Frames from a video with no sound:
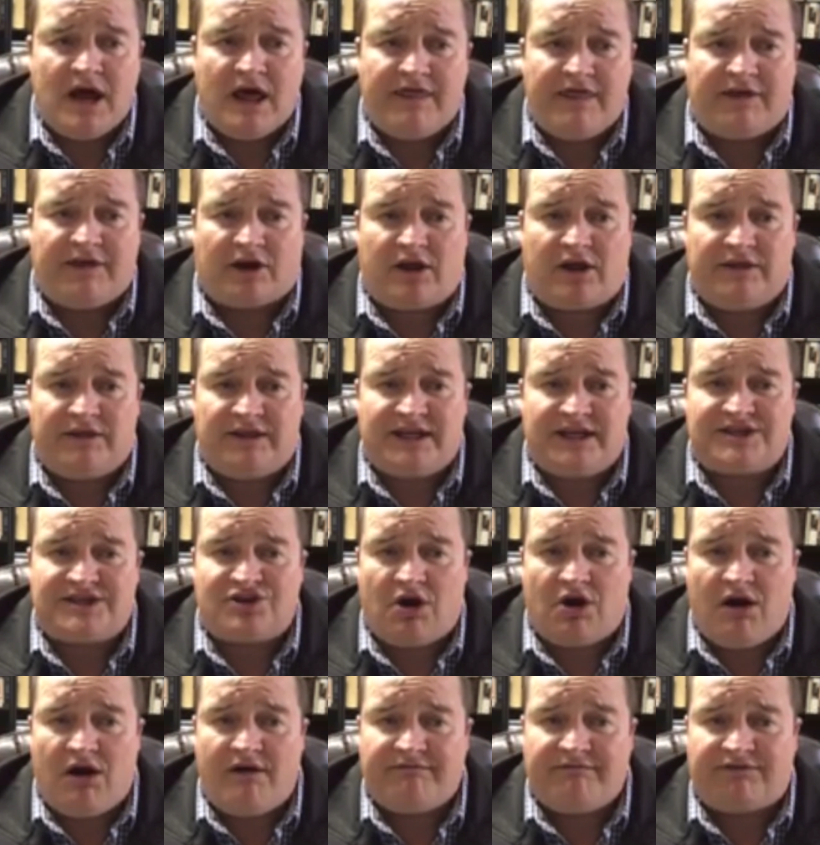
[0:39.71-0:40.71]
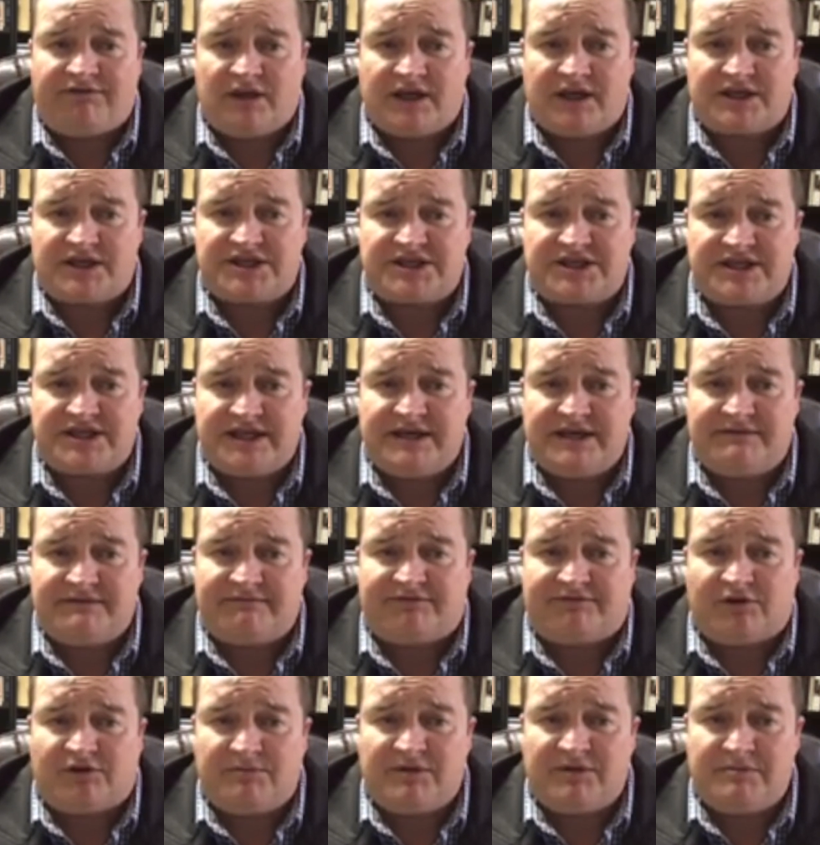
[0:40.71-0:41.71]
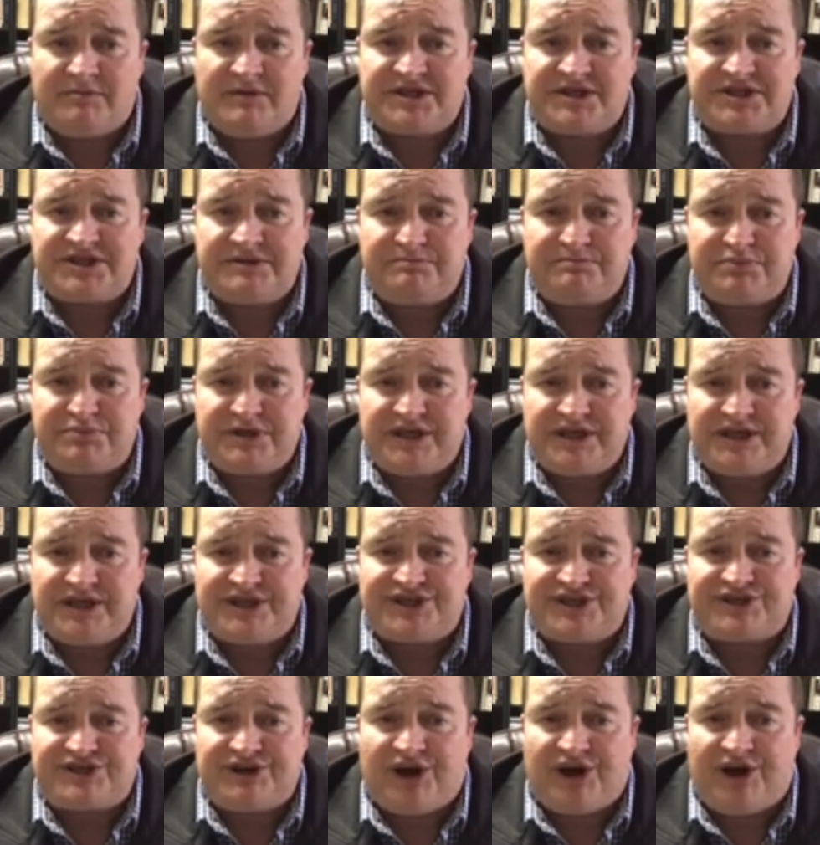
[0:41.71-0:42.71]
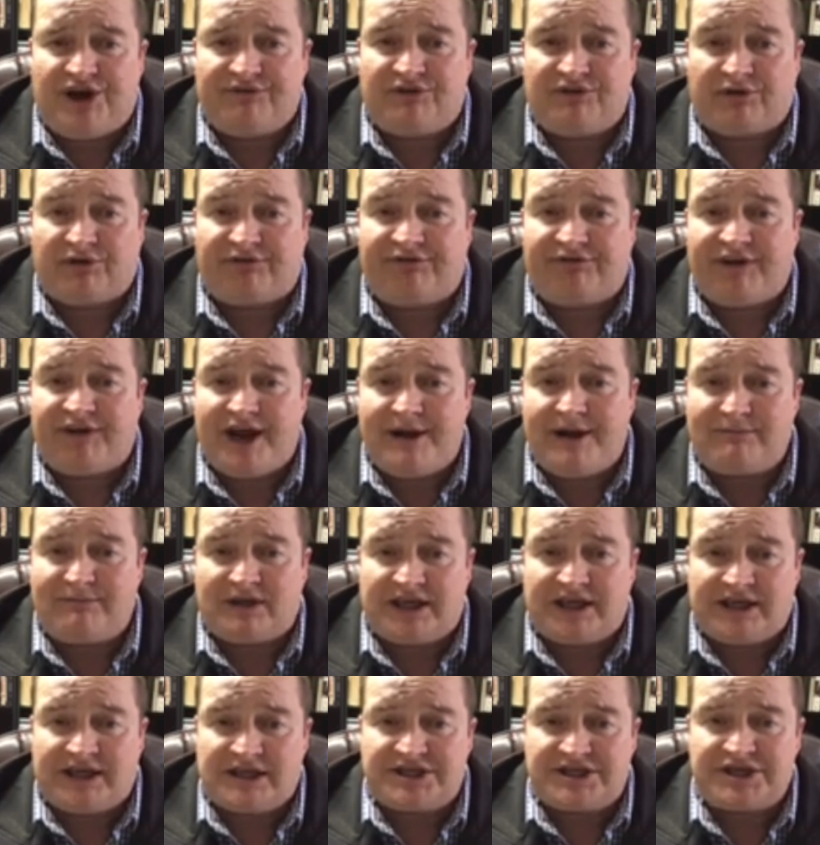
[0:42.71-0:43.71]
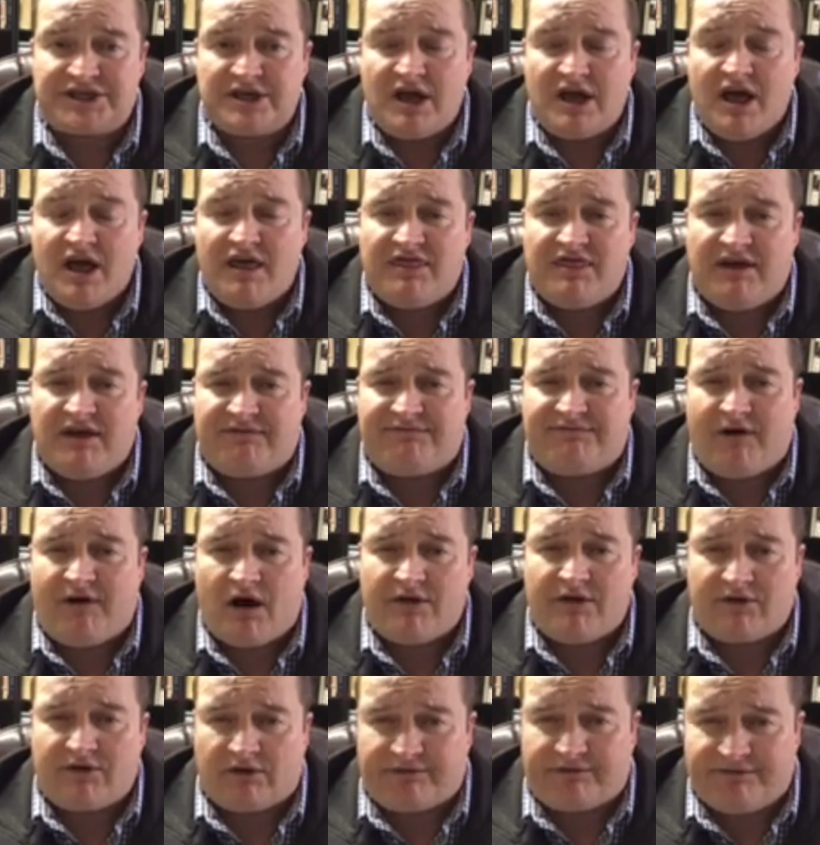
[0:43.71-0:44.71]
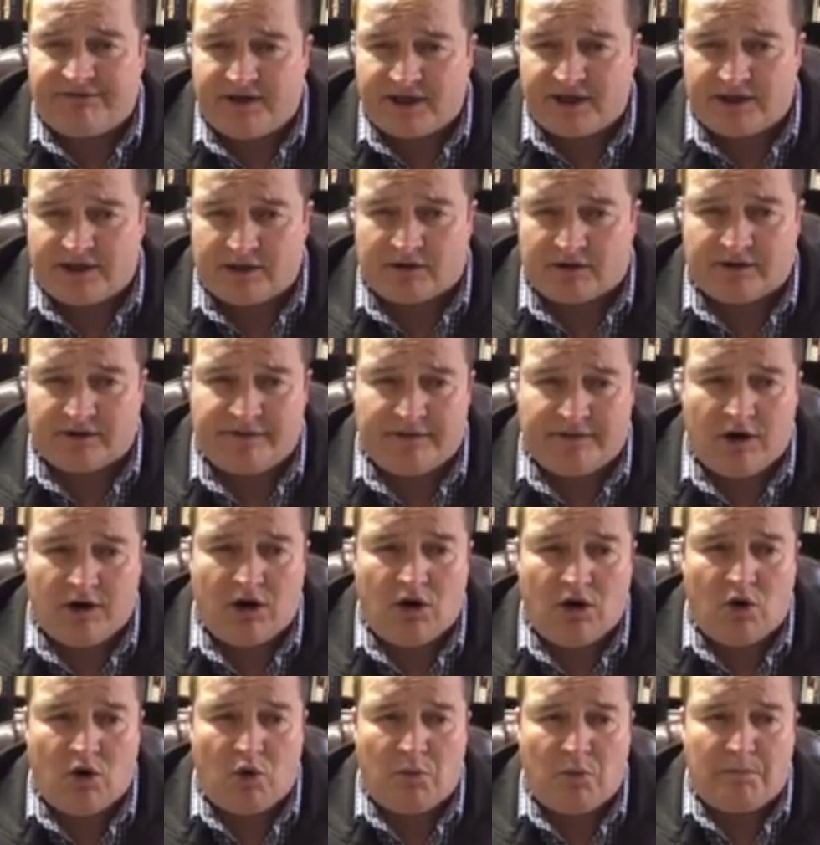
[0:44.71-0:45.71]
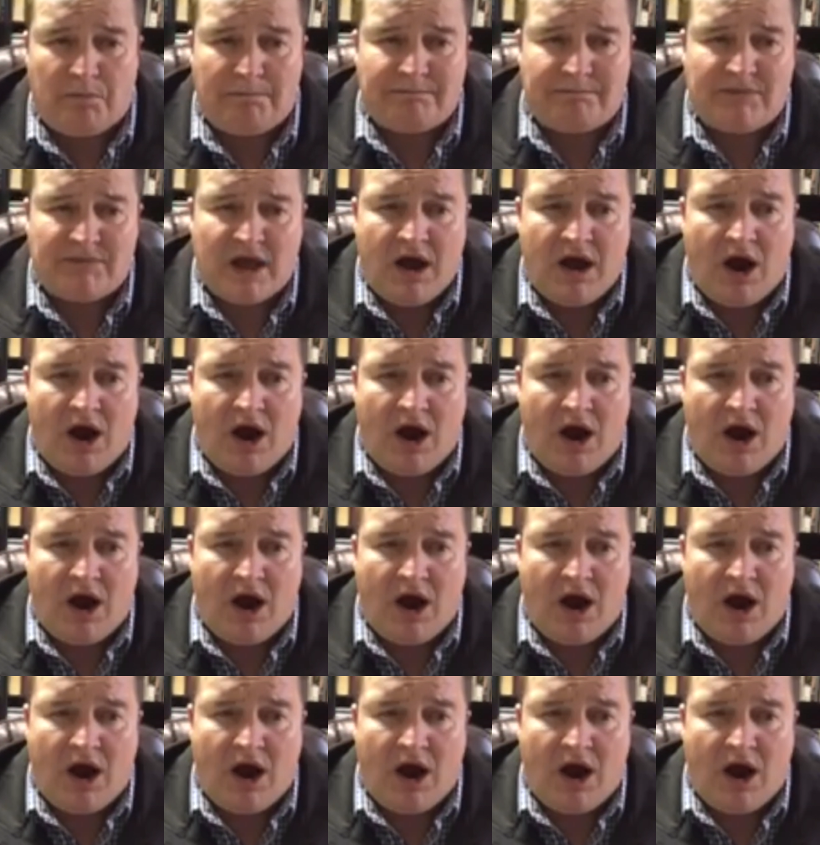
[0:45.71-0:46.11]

The, these conflicts stem from the missing piece of their families, the father figure in the home.